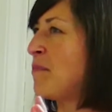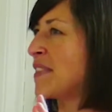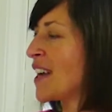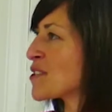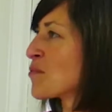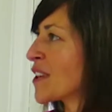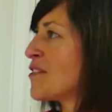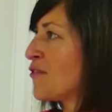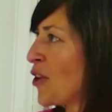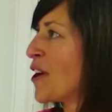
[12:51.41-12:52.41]
but that's
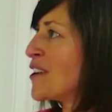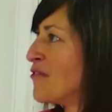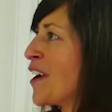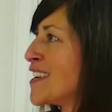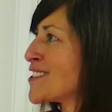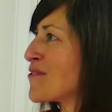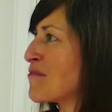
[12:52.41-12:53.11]
really flawed advice.